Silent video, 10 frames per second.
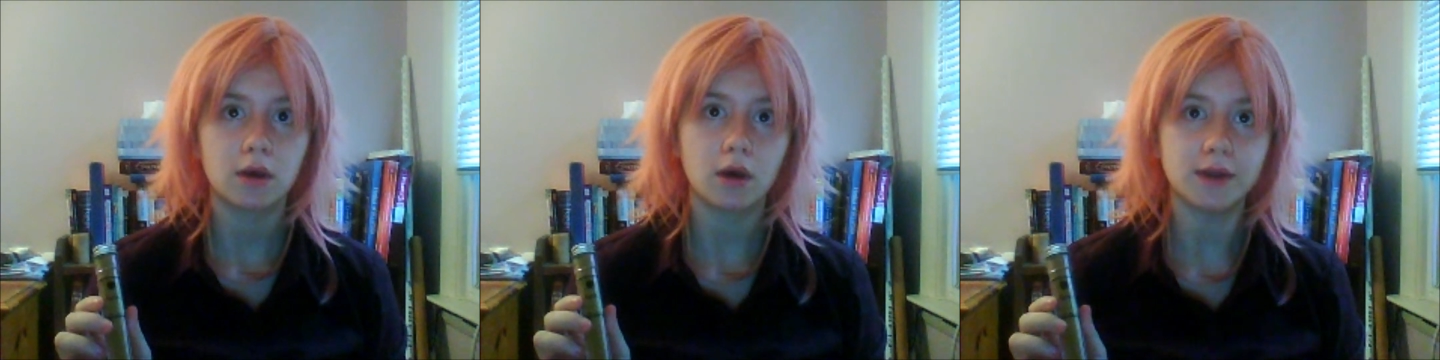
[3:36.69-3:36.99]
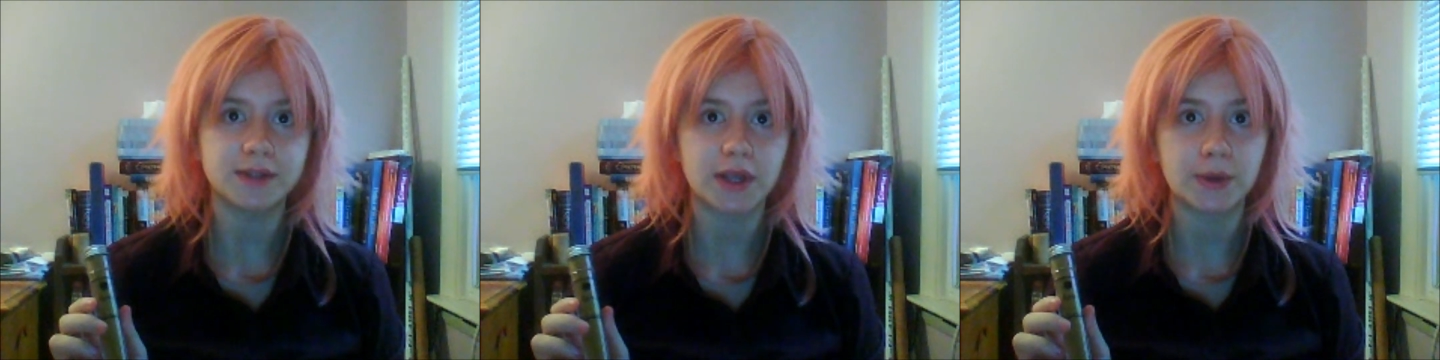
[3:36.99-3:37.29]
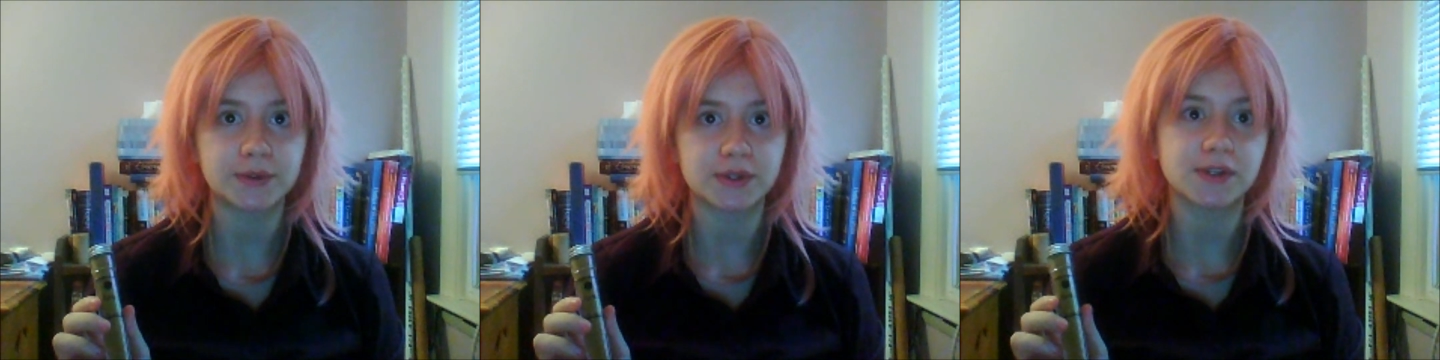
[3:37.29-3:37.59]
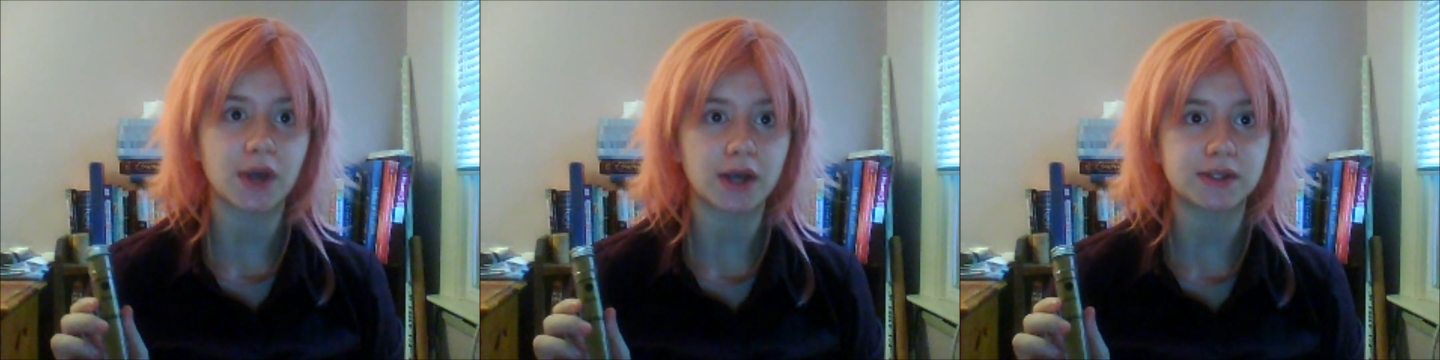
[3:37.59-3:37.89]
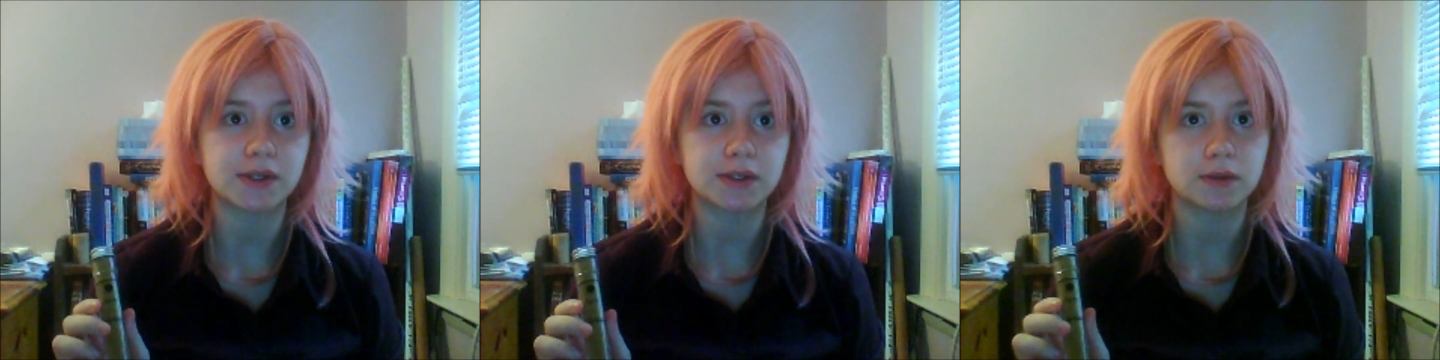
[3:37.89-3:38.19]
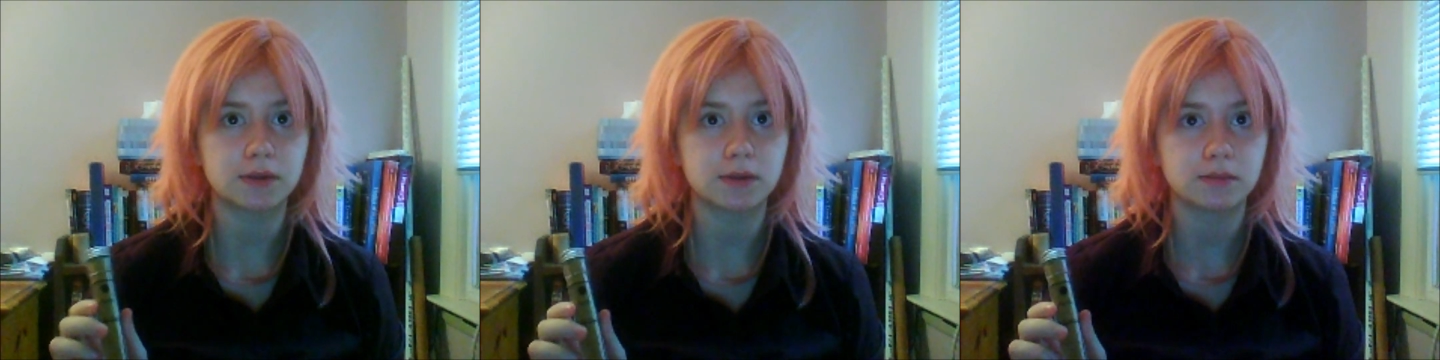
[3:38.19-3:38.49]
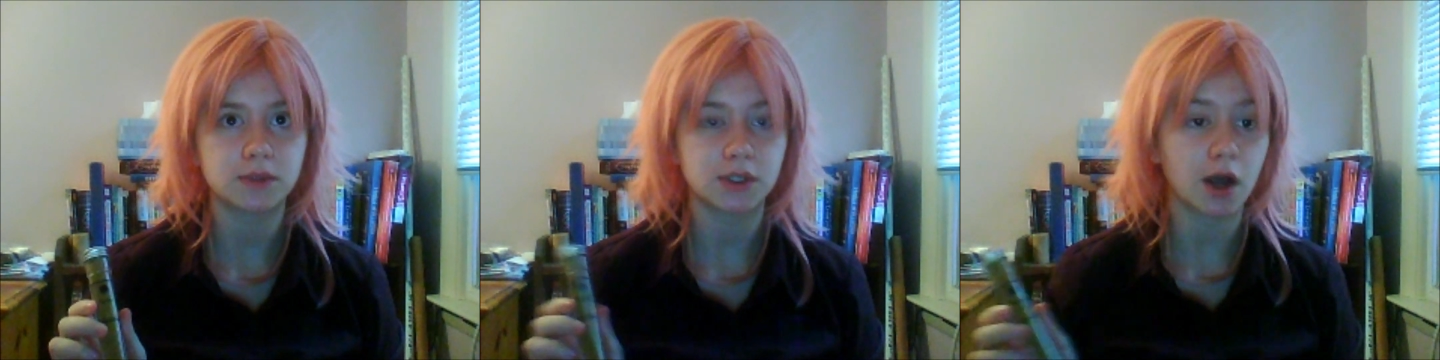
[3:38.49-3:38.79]
also used in sauces,
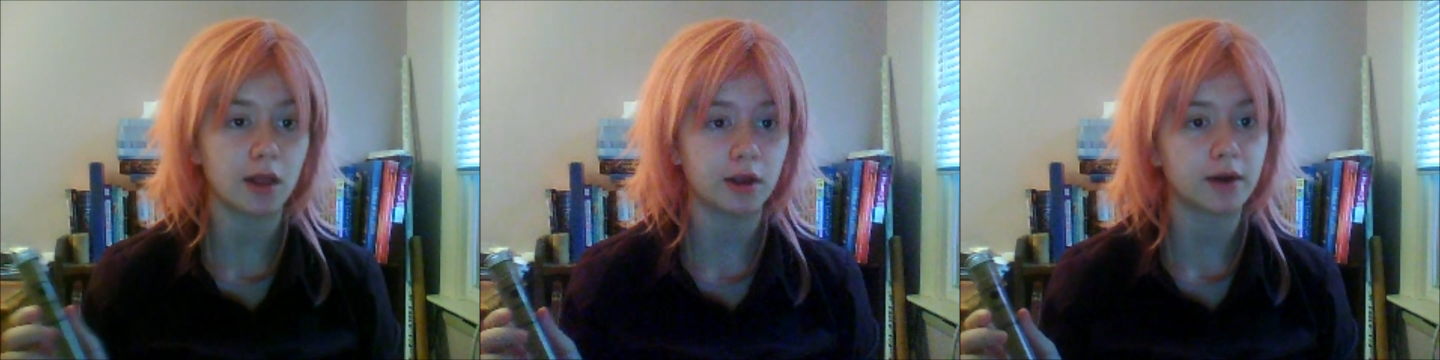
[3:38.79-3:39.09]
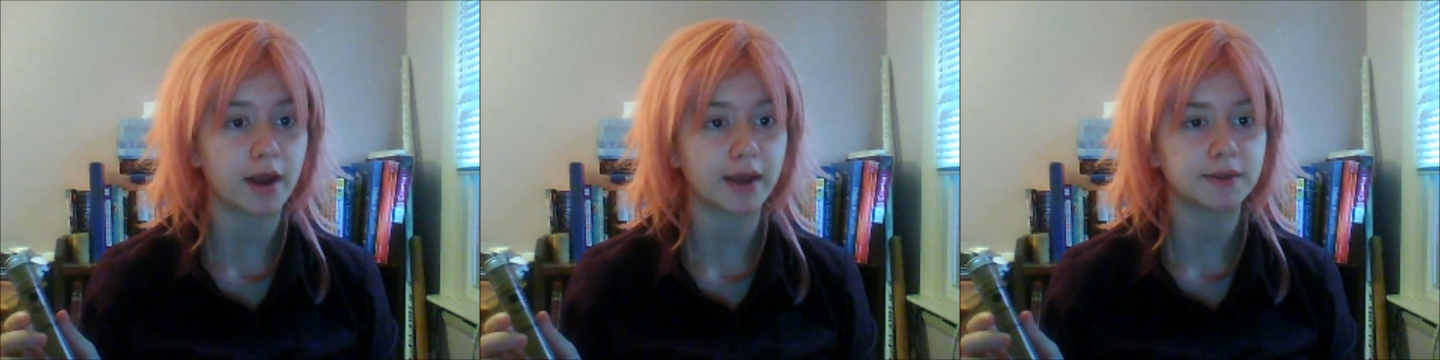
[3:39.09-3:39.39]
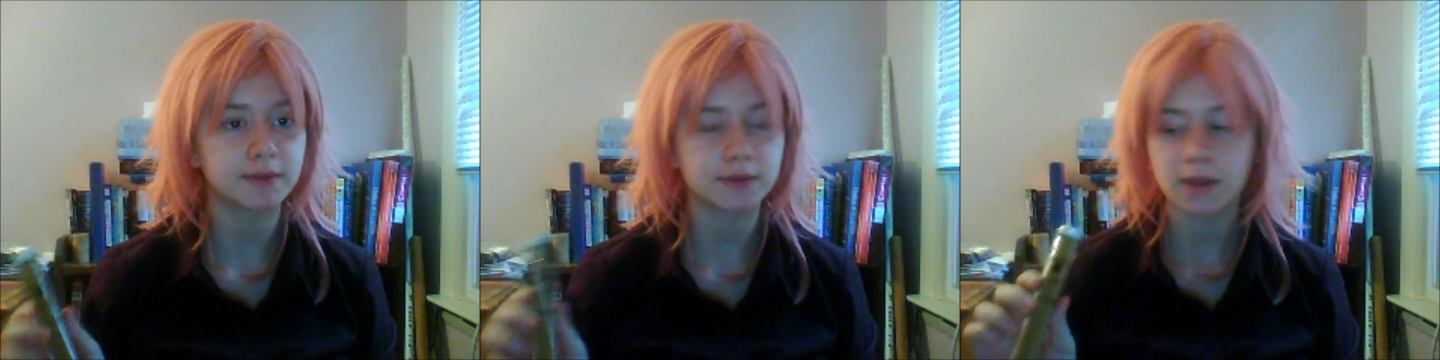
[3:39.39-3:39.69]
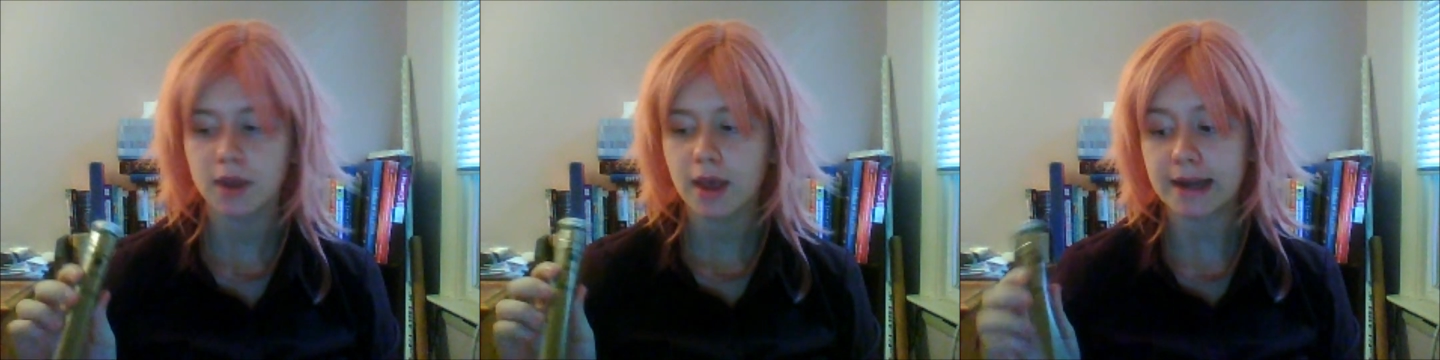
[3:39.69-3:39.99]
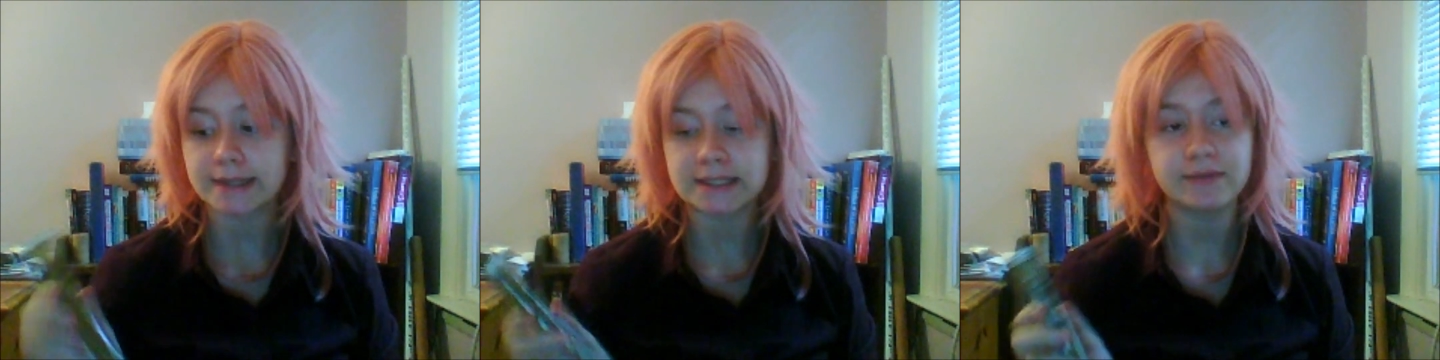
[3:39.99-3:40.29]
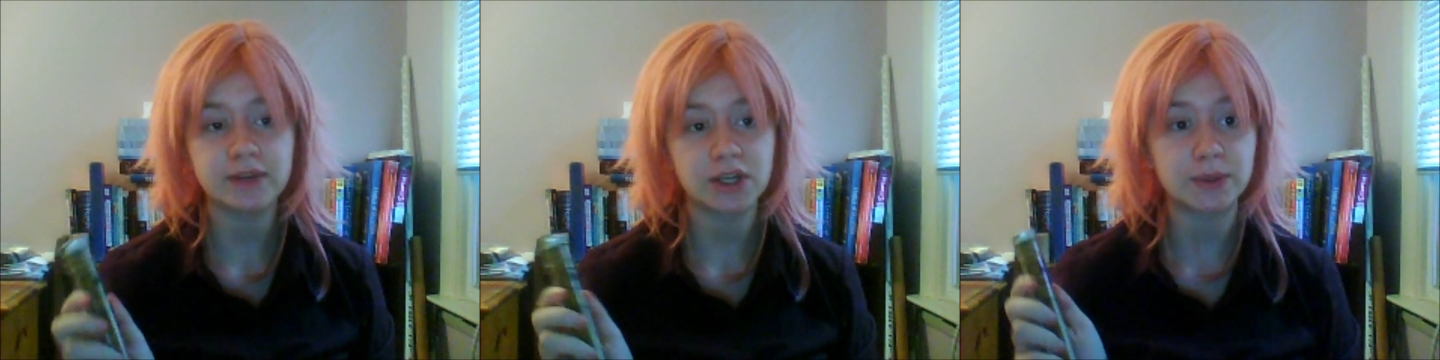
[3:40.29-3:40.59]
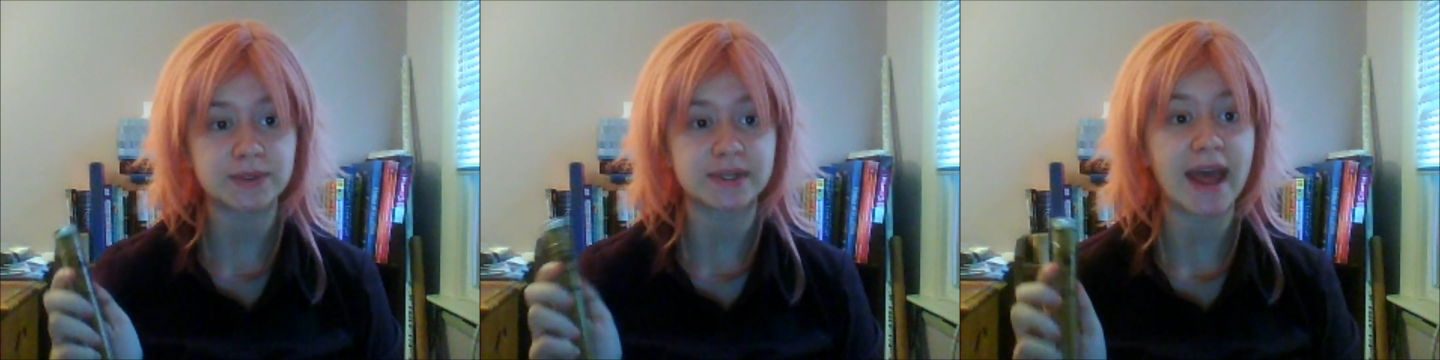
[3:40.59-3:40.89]
to color rice, and it's even
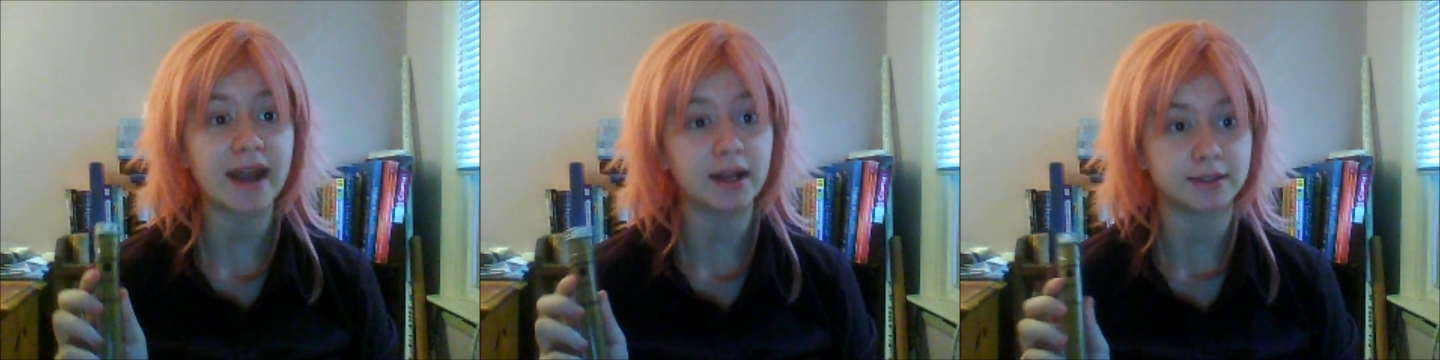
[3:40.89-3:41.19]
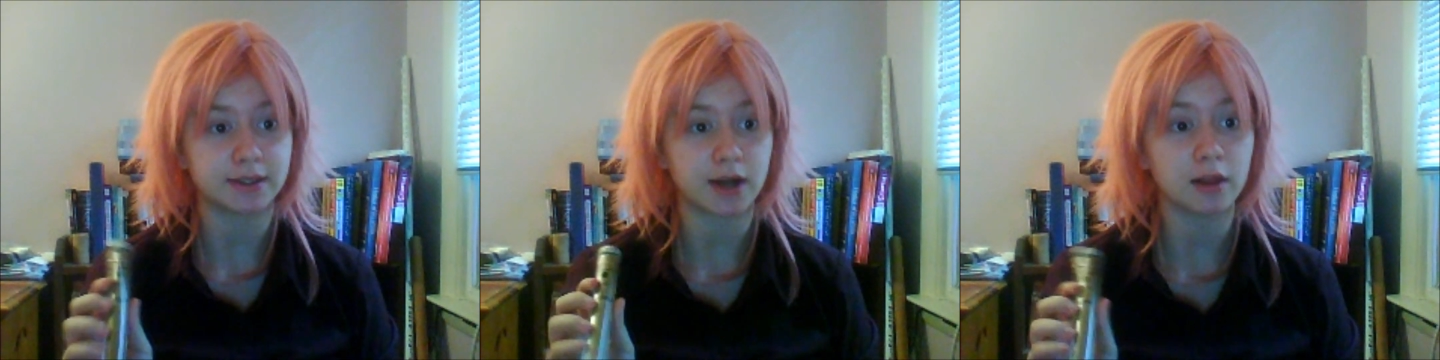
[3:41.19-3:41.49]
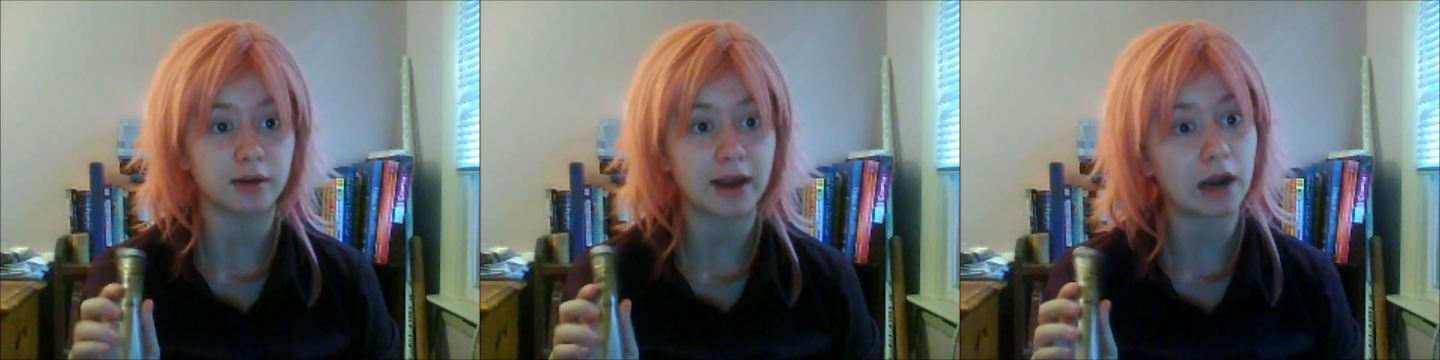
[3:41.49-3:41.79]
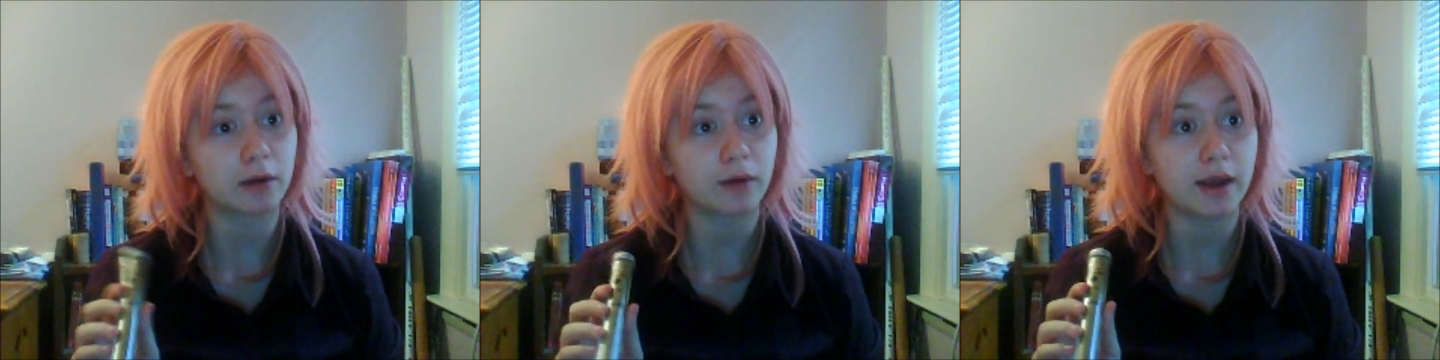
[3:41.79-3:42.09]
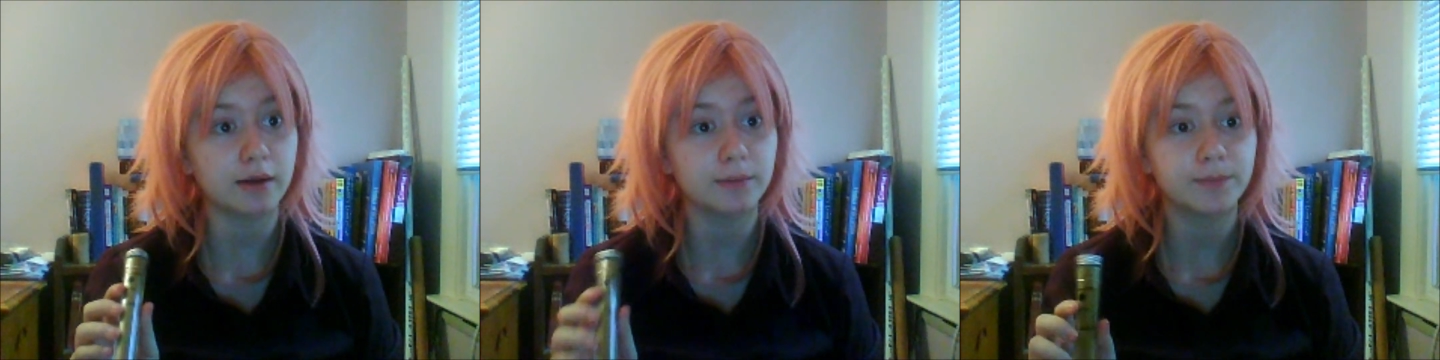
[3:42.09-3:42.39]
used in henna to color hair red.